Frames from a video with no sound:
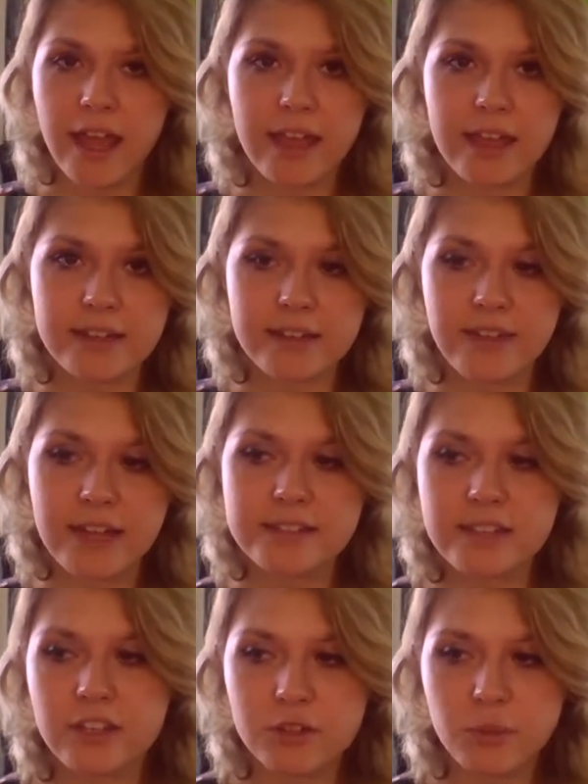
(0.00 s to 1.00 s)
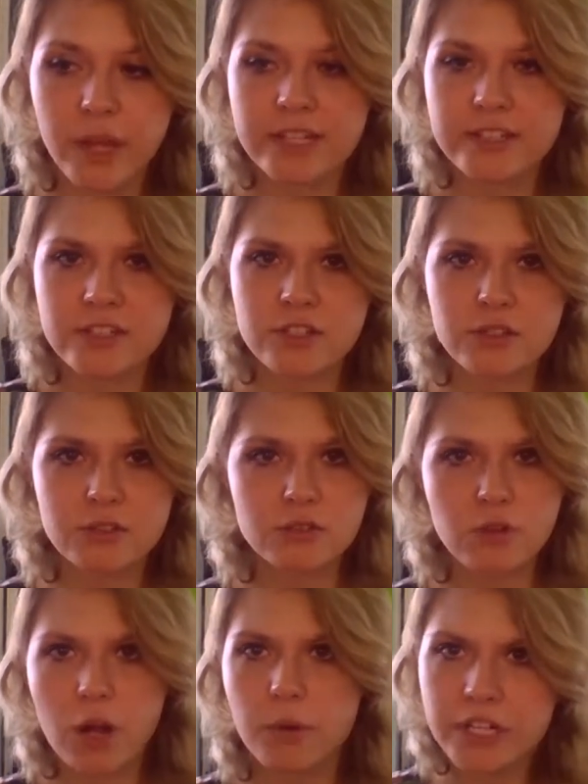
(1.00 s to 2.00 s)
And that's a good way to
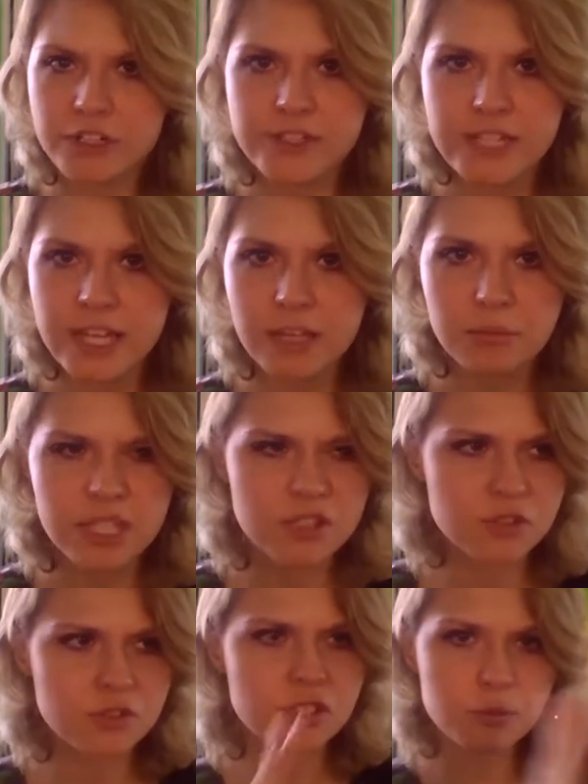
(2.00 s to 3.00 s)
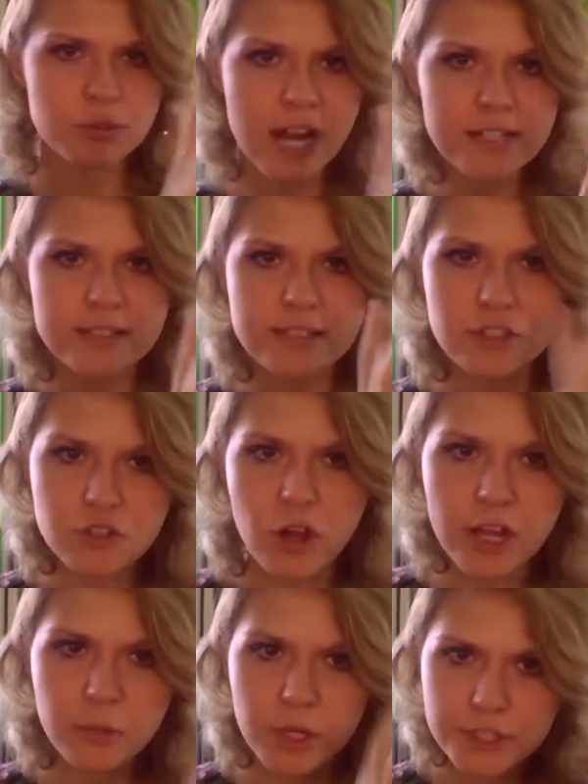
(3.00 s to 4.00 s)
draw what you're seeing because you're still practicing
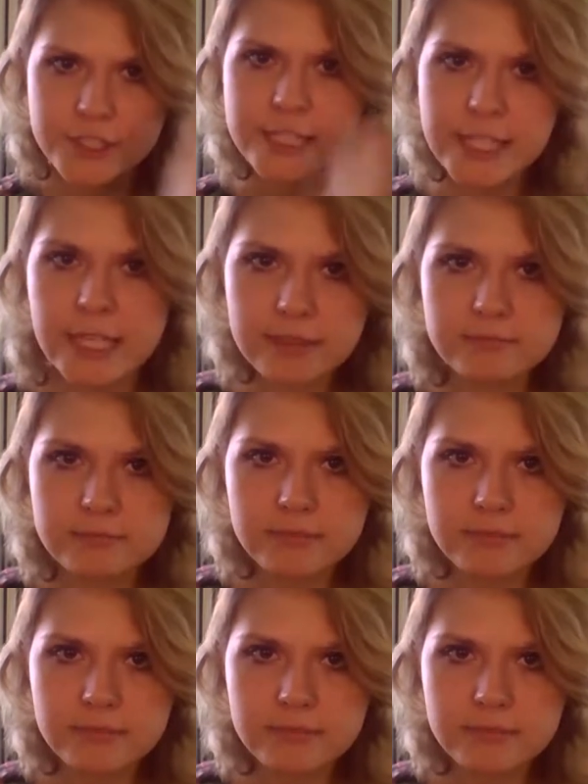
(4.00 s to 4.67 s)
drawing what you're seeing